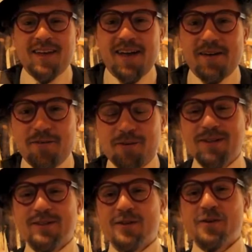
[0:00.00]
Hey
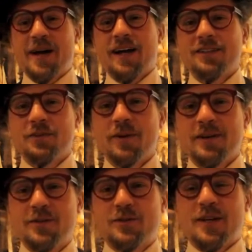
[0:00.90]
everyone, so I actually
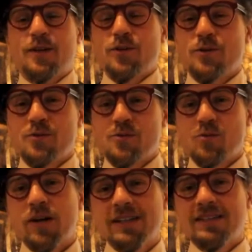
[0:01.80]
wanted to tell you
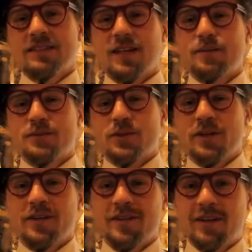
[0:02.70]
what is the Tom
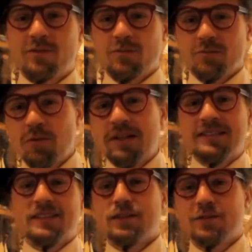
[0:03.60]
Sawyer and what
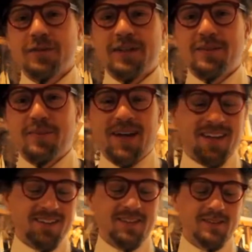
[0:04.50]
is the Infinity
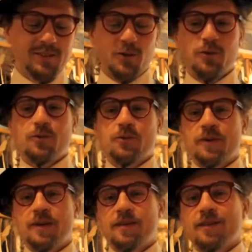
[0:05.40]
Pad. So
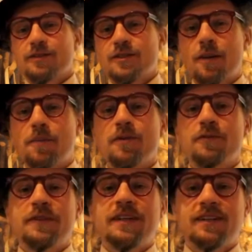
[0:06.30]
there's a couple
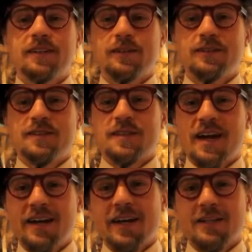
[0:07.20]
of neat little
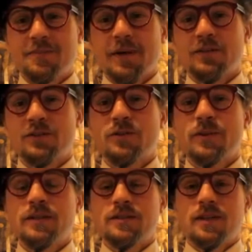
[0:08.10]
design aspects to
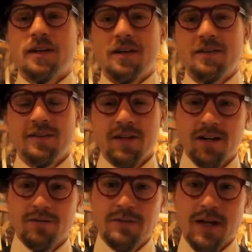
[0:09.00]
it that
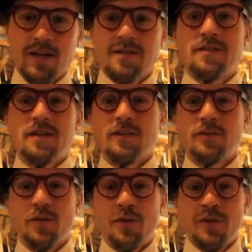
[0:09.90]
kind of ties
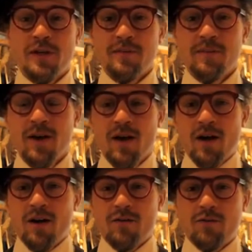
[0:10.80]
together the theme
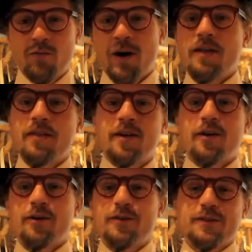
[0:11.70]
of why they
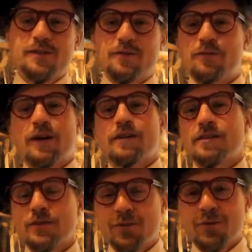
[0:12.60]
are these
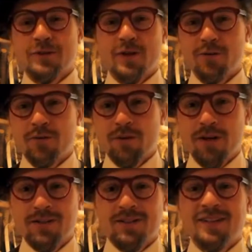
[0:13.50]
devices for
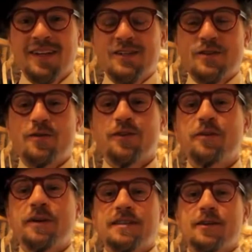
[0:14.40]
self-creation. So I
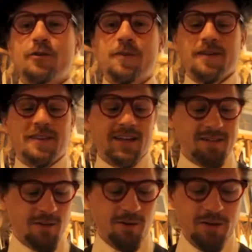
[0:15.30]
really want to tell you about
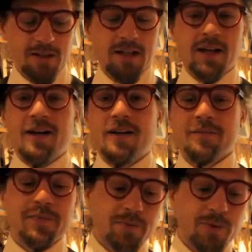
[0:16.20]
that. So,
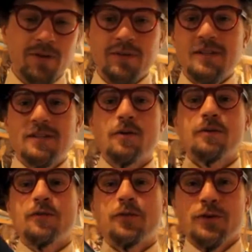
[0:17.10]
well, let's start
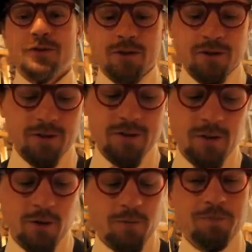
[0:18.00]
with the first journal.
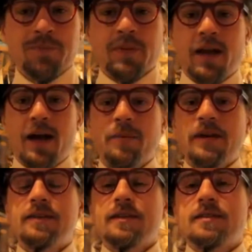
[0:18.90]
So I
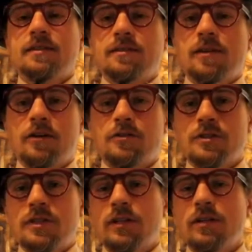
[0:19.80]
made this in
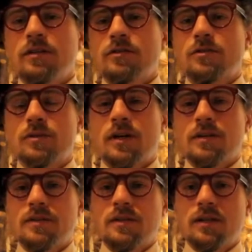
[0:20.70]
Argentina in
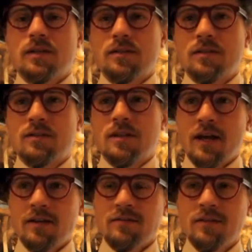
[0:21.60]

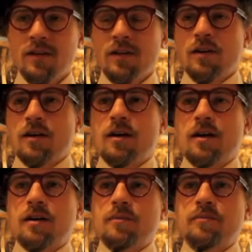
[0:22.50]
2010.
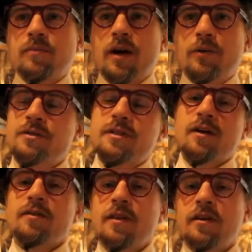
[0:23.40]
I was
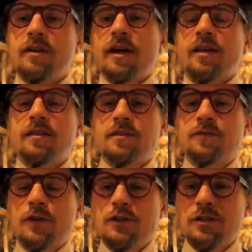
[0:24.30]
down there and I had this
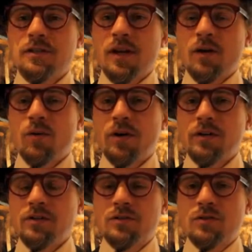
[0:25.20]
vision that I
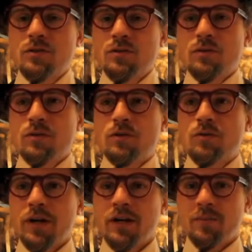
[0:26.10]
wanted to
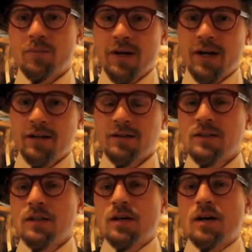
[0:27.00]
create a
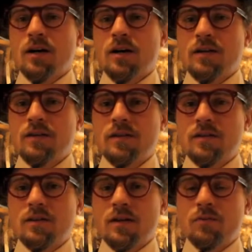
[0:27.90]
brand
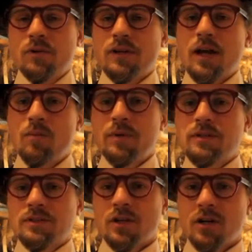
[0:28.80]
that would allow me
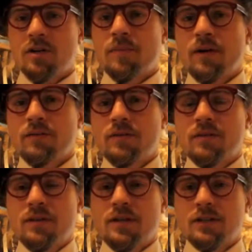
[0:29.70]
to talk
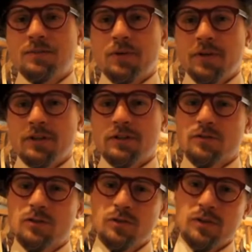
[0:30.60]
about the experience
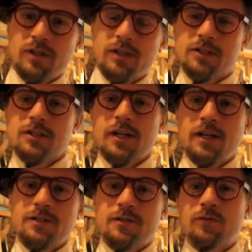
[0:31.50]
of student
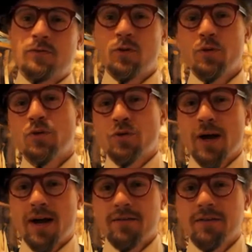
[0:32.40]
exchange, of youth
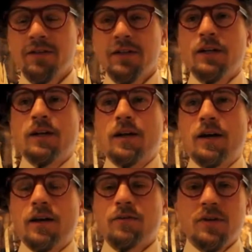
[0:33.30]
travel,
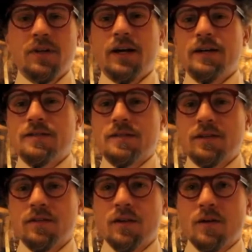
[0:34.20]
and I realized that